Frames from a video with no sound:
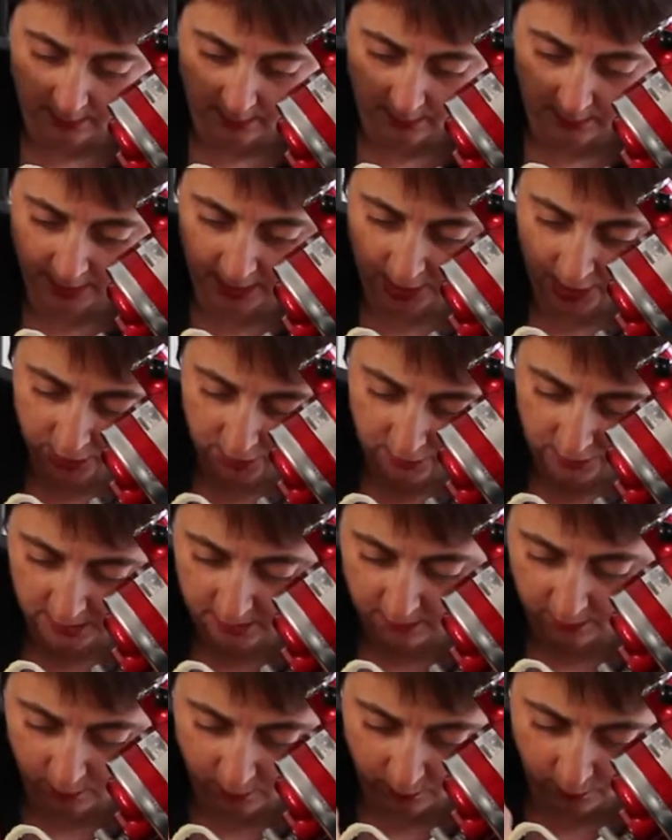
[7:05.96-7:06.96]
Make sure
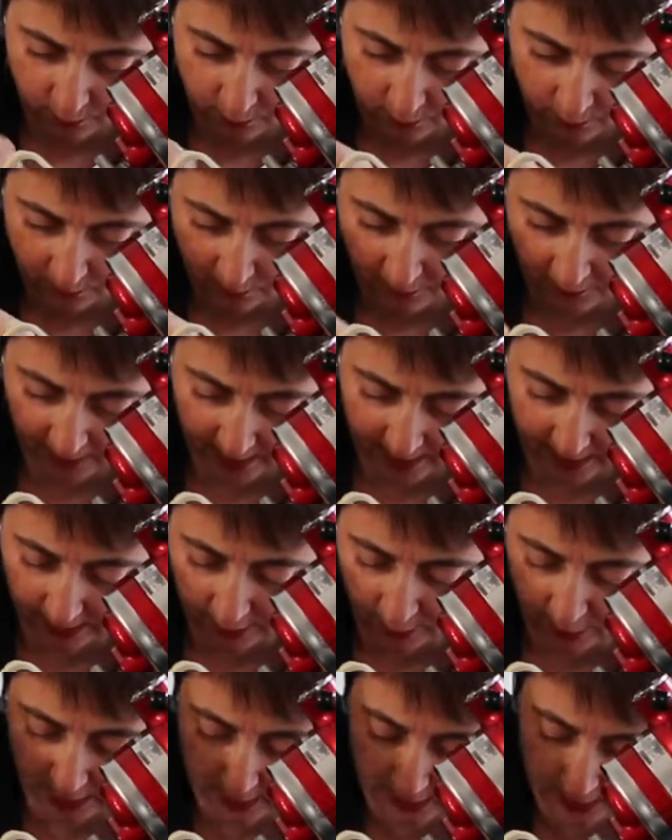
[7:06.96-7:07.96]
it's fairly
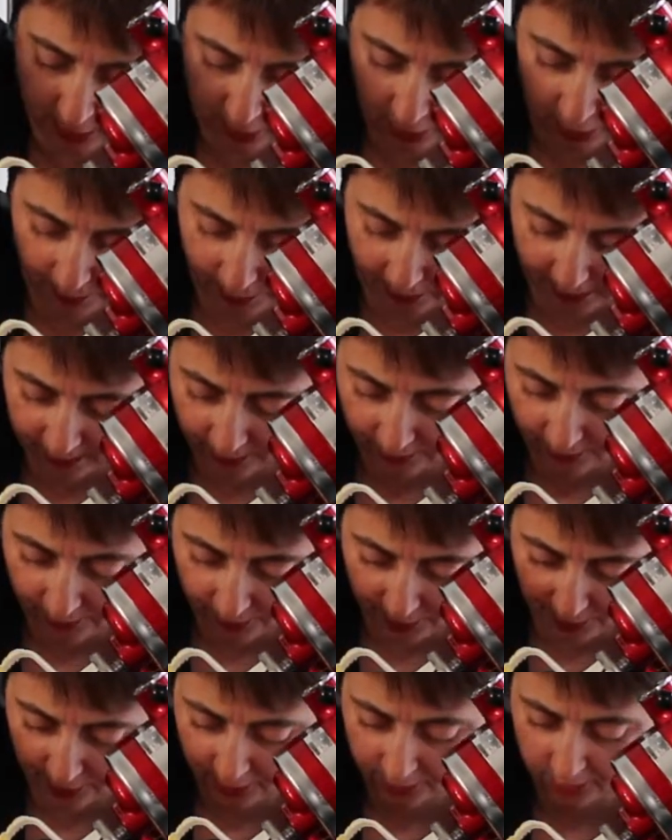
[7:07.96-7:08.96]
well incorporated
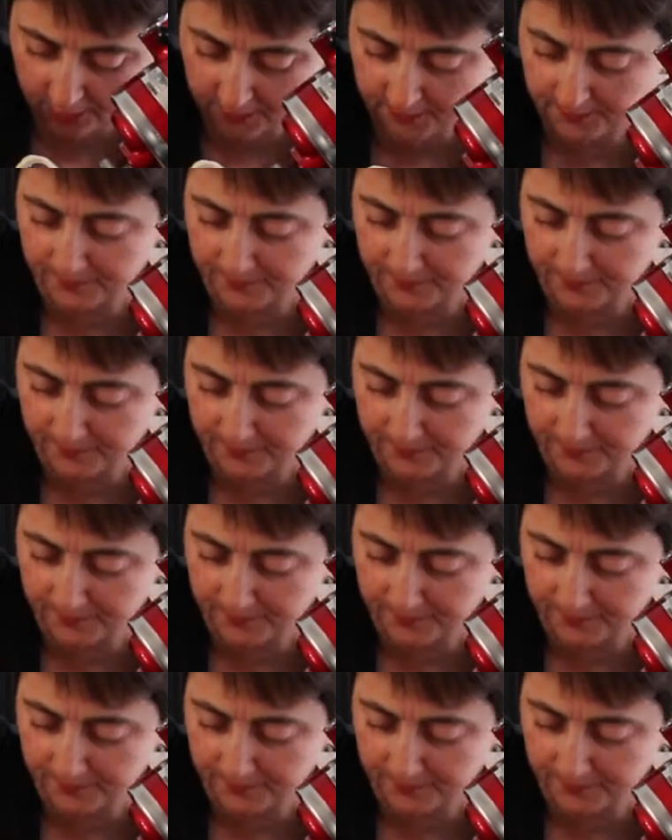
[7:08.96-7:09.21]
through.